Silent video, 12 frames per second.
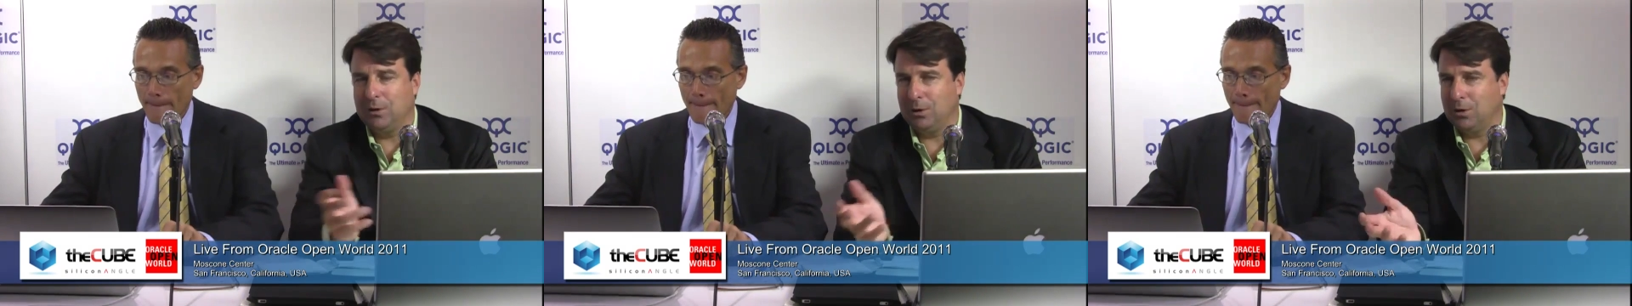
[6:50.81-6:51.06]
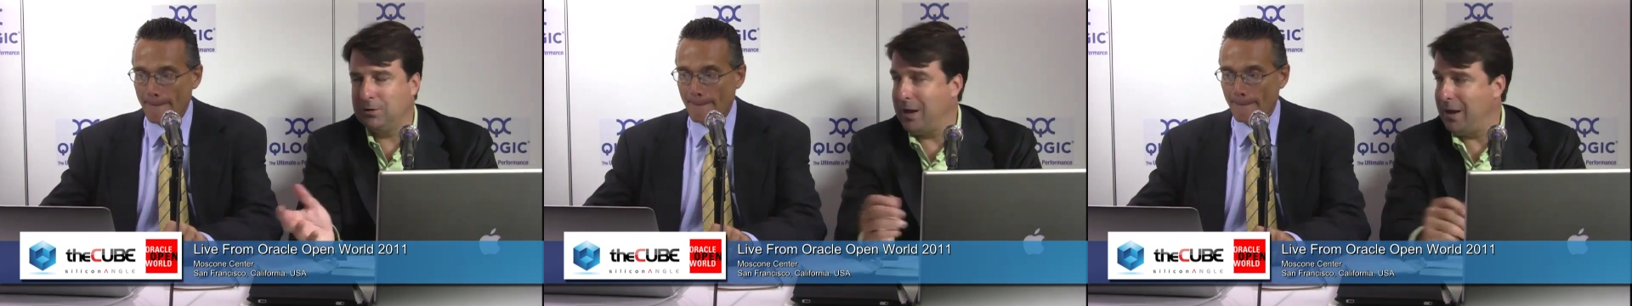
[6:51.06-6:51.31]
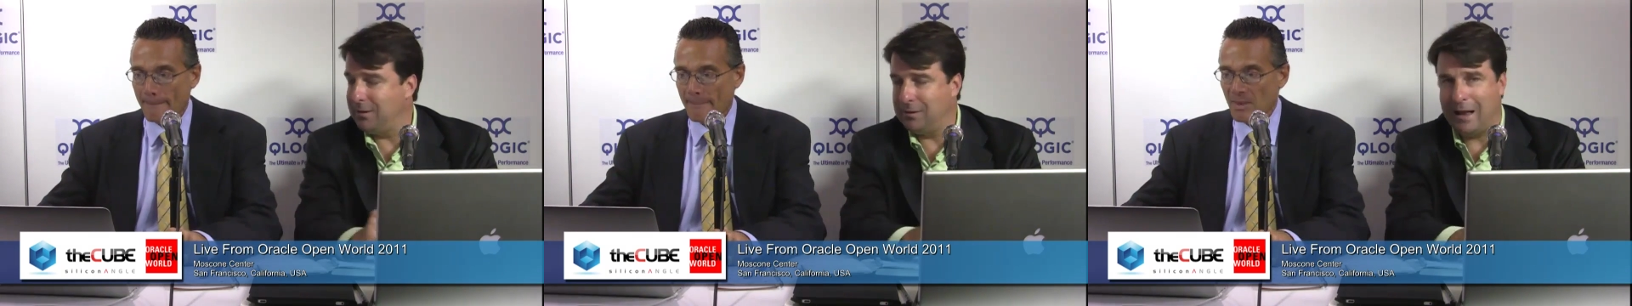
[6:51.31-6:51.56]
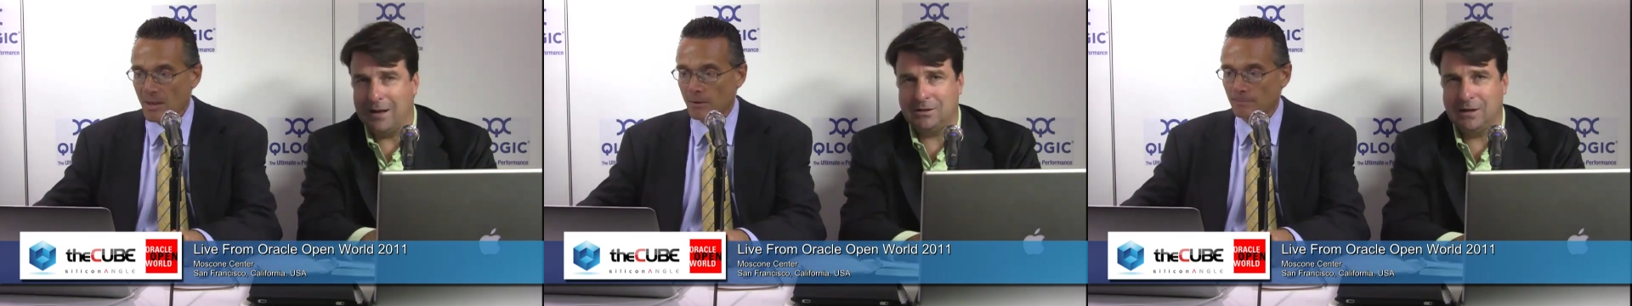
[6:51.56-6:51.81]
Speaker 1: We heard
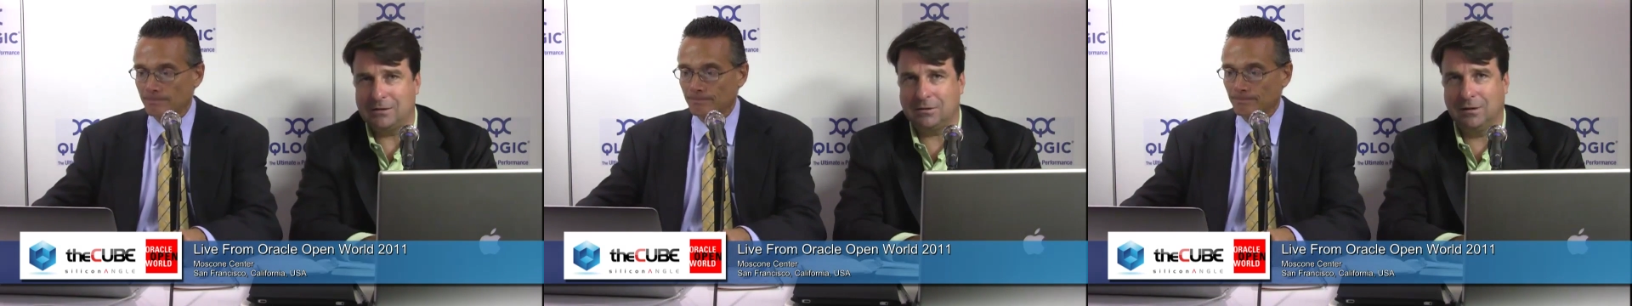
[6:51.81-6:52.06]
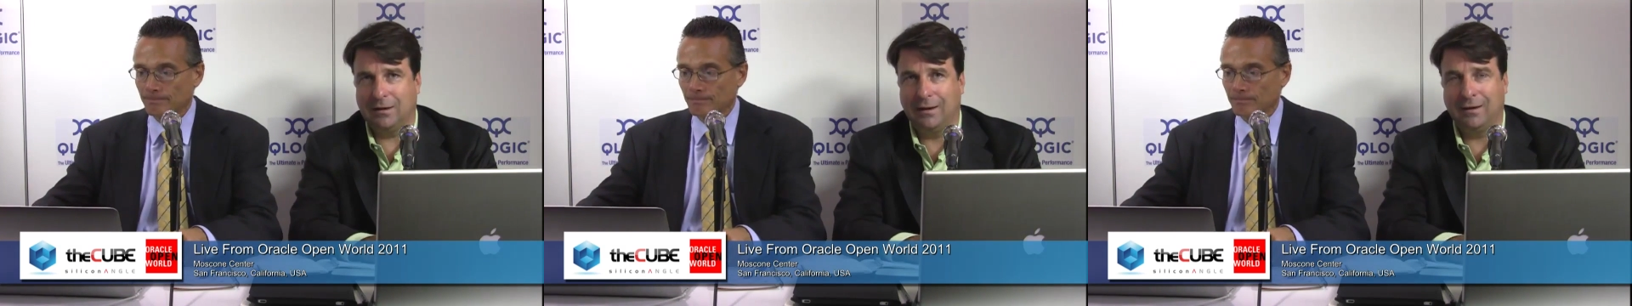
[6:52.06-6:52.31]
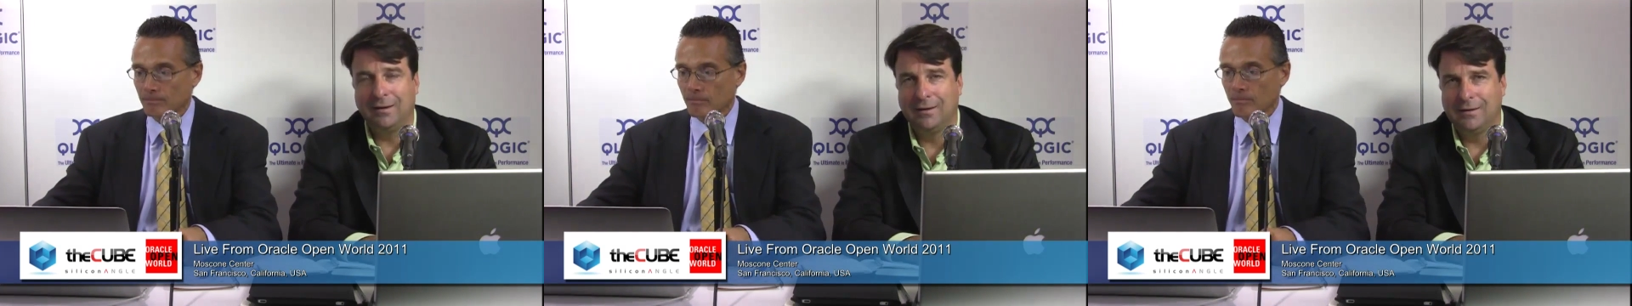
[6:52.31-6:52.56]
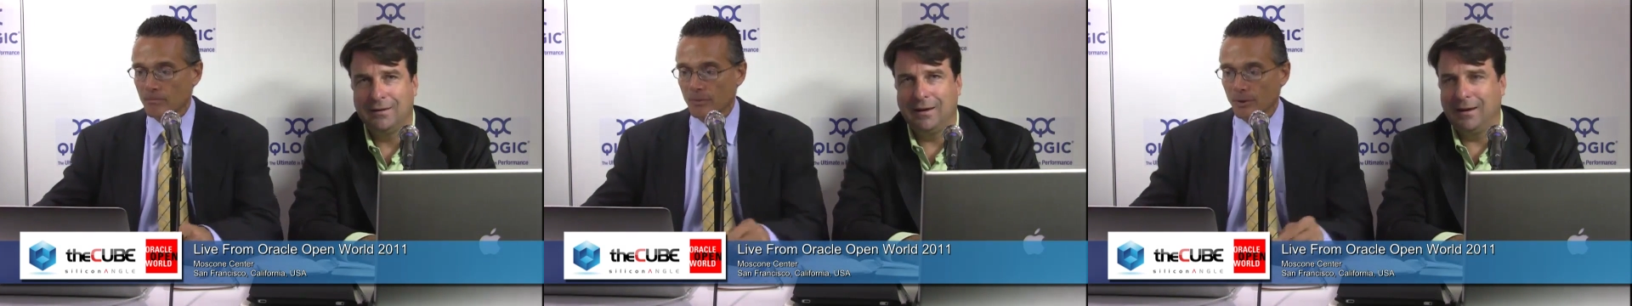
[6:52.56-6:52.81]
that last yesterday,
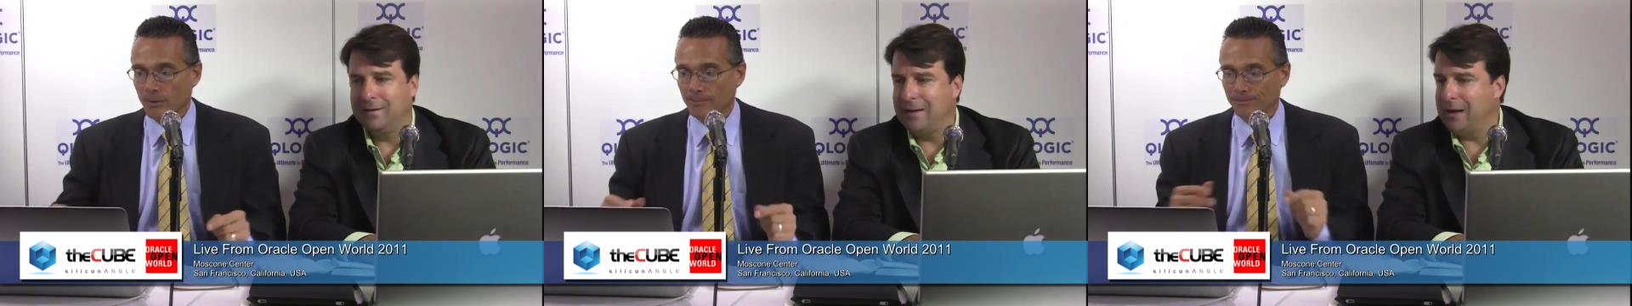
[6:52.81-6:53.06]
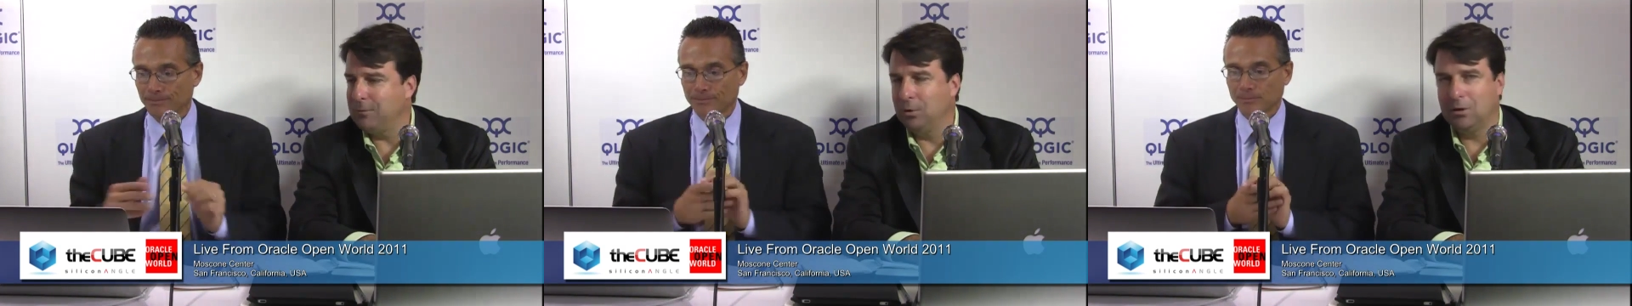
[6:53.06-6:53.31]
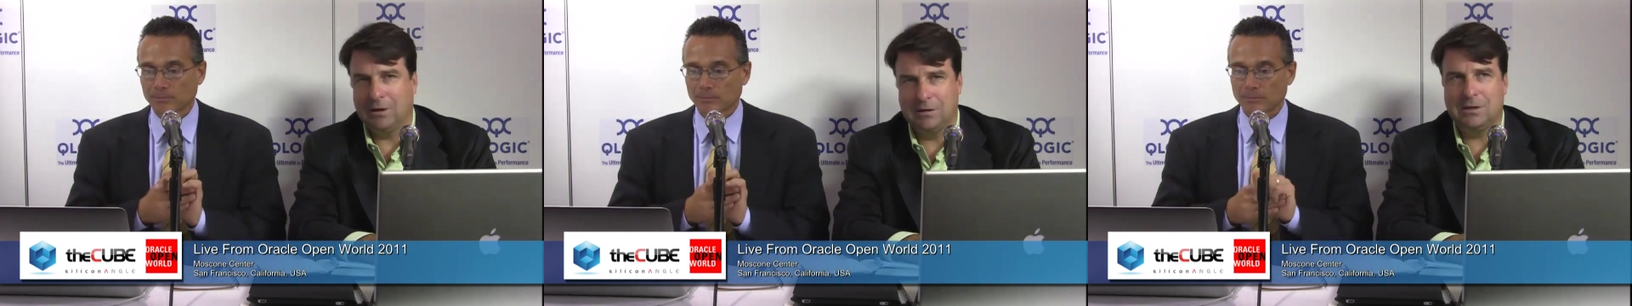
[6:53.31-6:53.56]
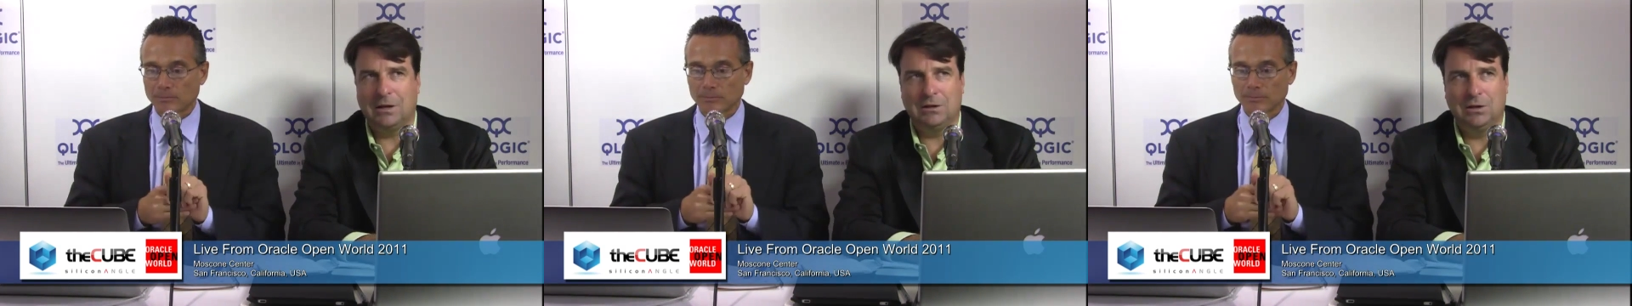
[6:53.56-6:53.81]
and that will
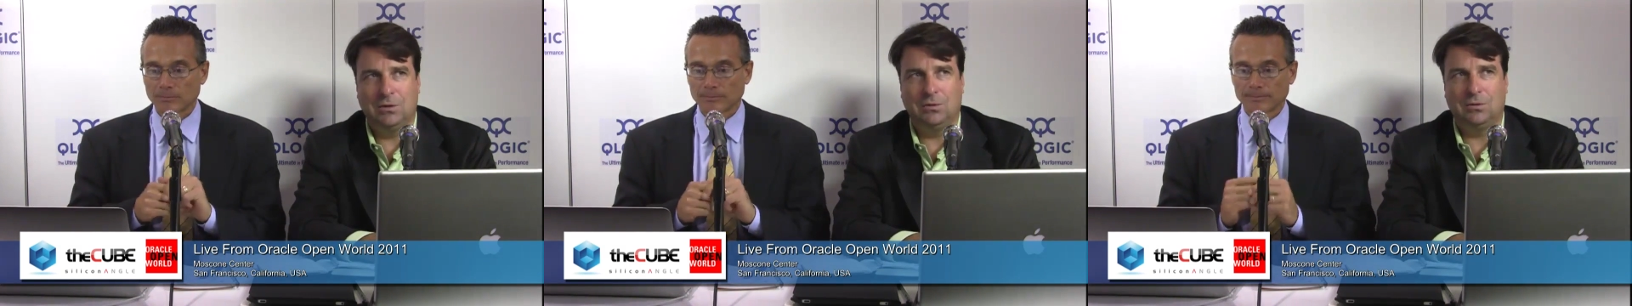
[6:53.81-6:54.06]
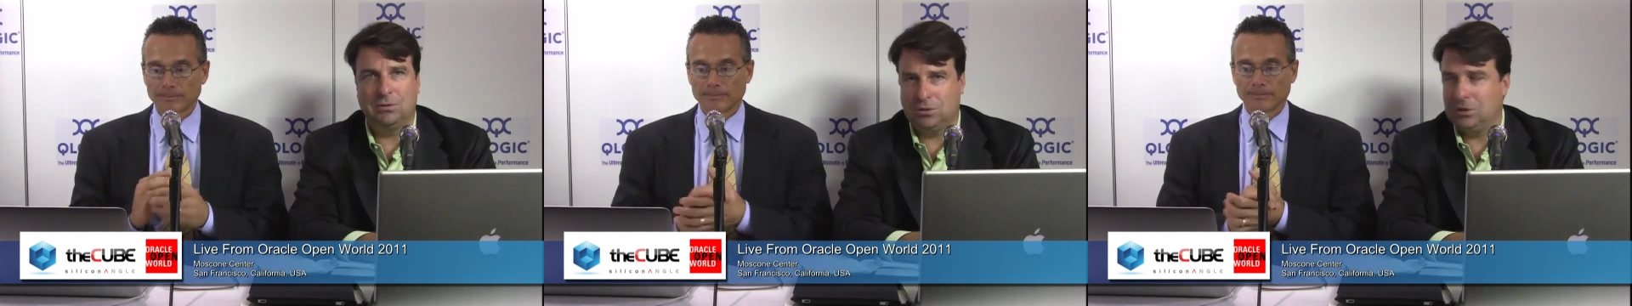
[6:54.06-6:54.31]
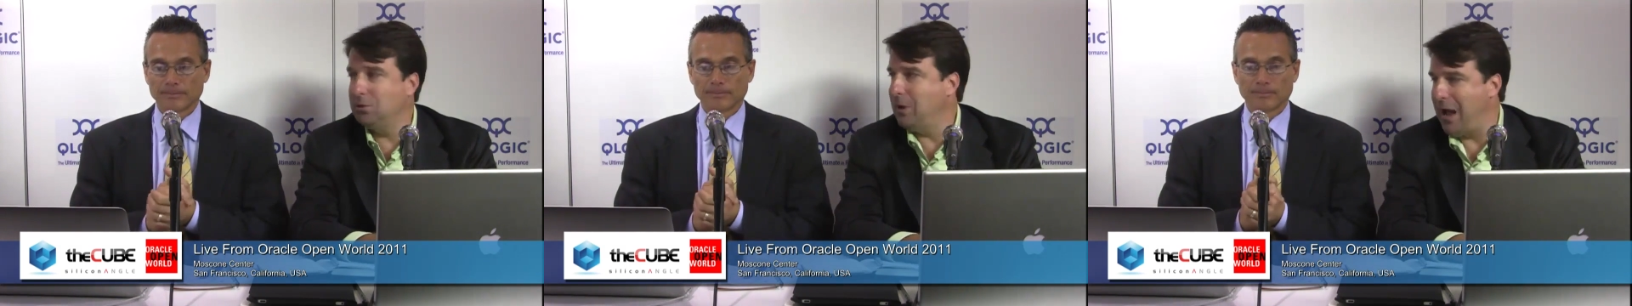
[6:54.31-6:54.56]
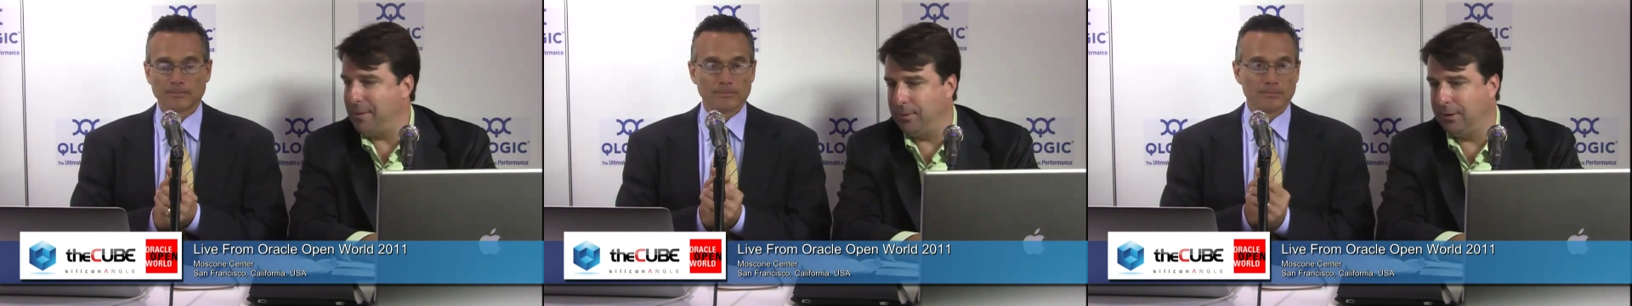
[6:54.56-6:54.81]
continue to
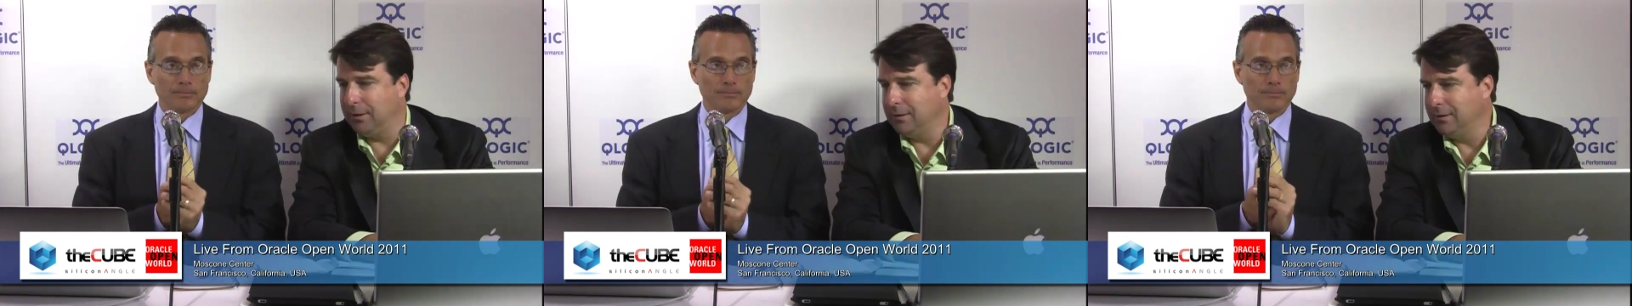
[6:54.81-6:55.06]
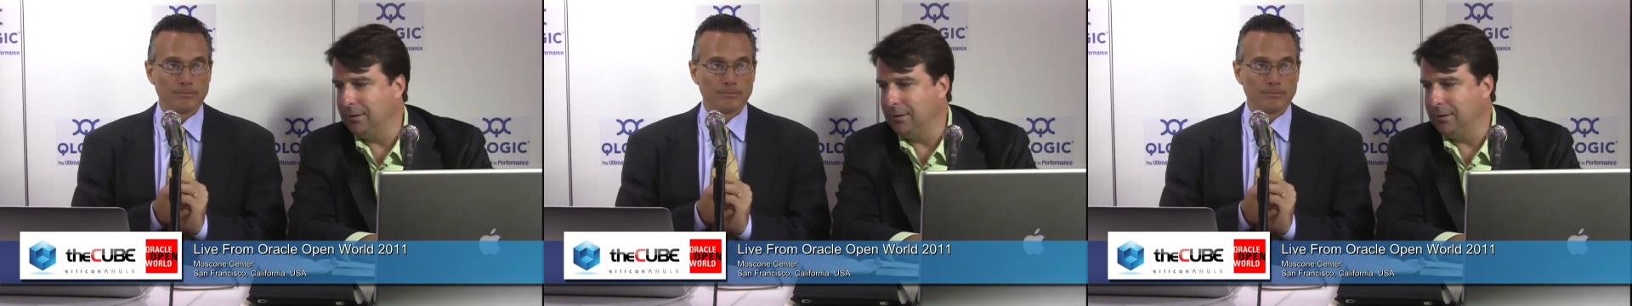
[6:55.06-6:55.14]
happen.